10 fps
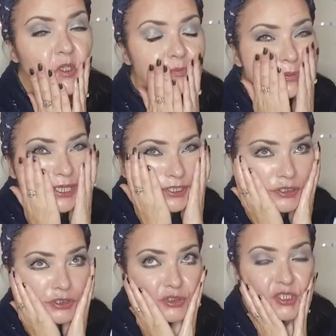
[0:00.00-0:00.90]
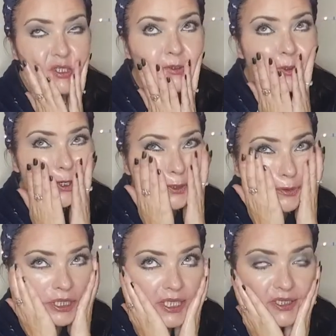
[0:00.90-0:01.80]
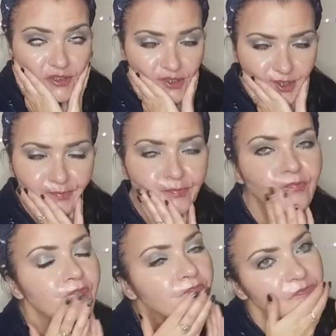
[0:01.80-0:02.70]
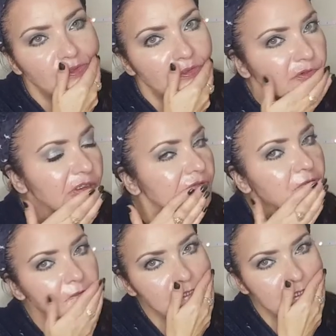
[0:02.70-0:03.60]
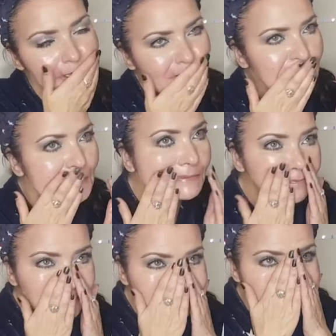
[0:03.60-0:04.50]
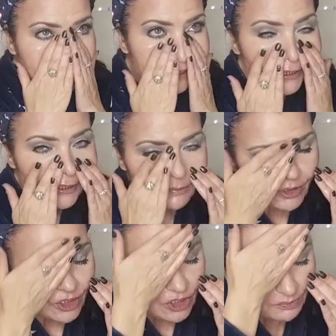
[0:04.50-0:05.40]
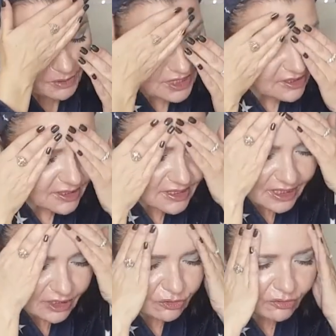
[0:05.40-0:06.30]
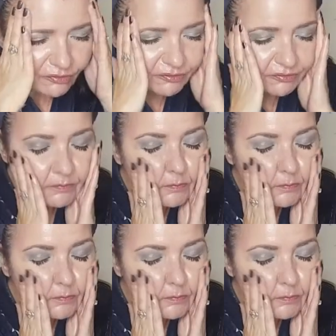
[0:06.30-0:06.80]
It's best to use an oil cleanser for your first cleanse because you're basically taking off